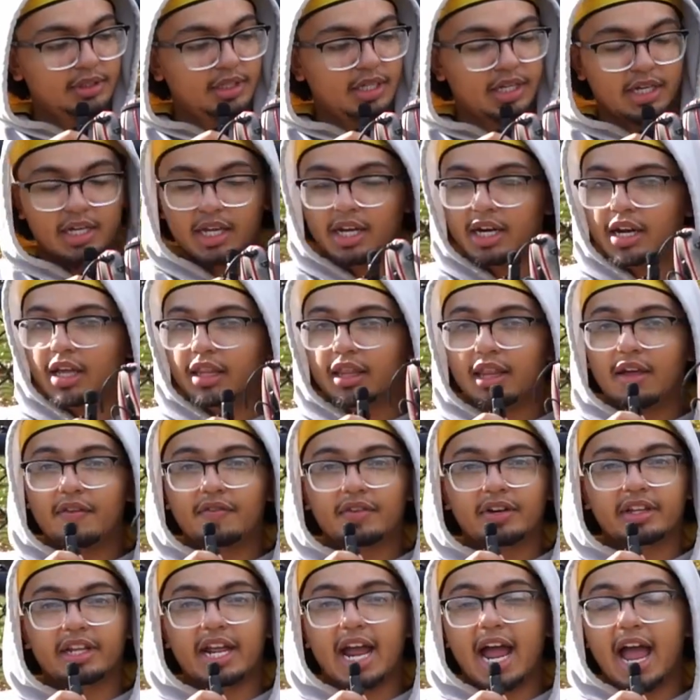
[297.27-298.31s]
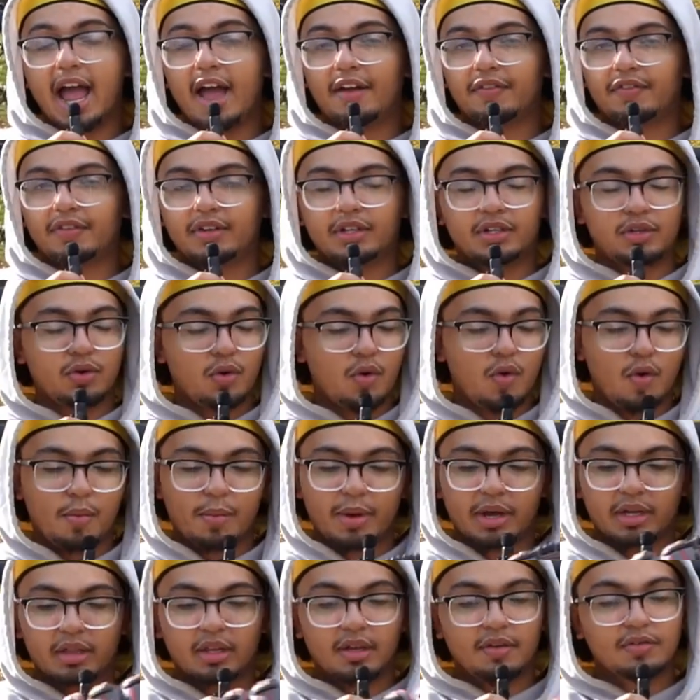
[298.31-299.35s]
Again, 11.5 inch. All
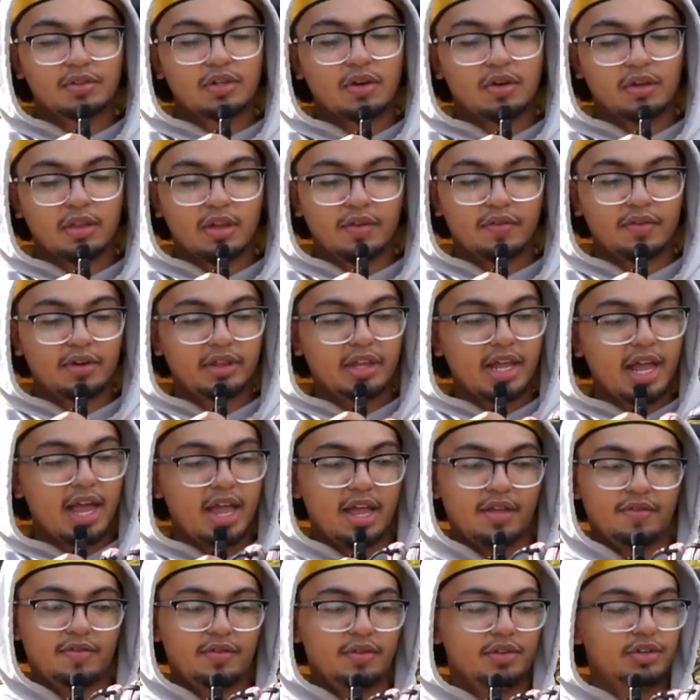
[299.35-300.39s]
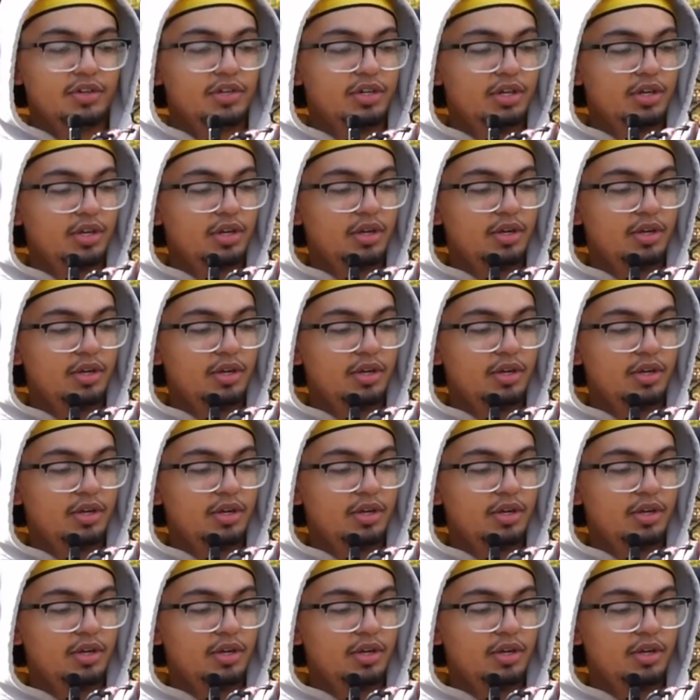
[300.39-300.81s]
my gloves are 11.5 inch.